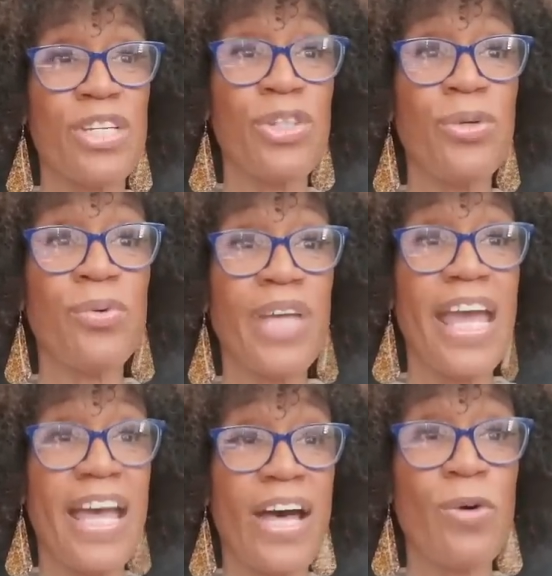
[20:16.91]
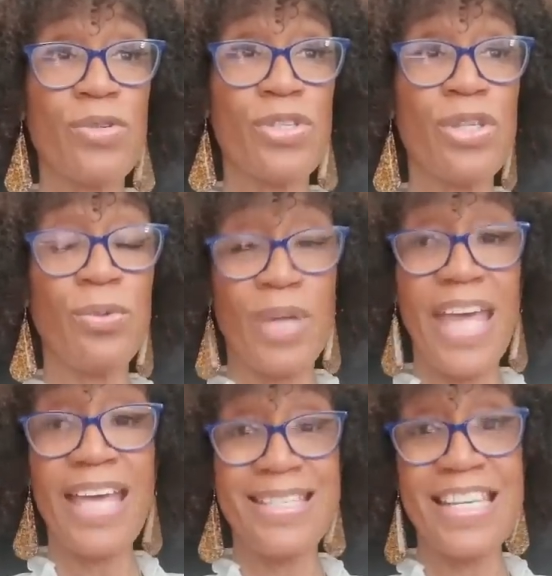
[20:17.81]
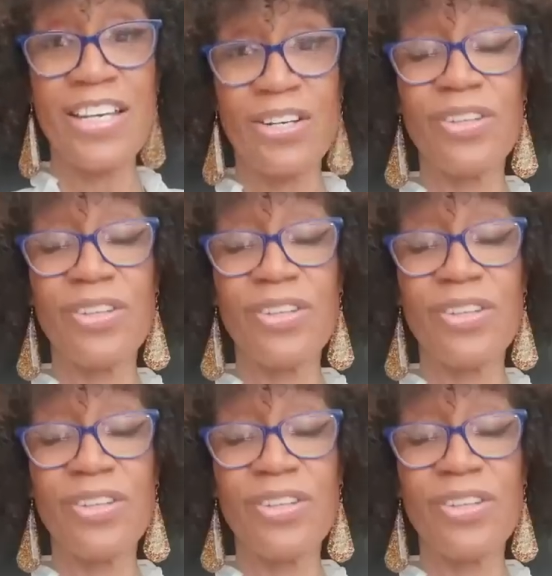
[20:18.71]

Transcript: and Hoax UK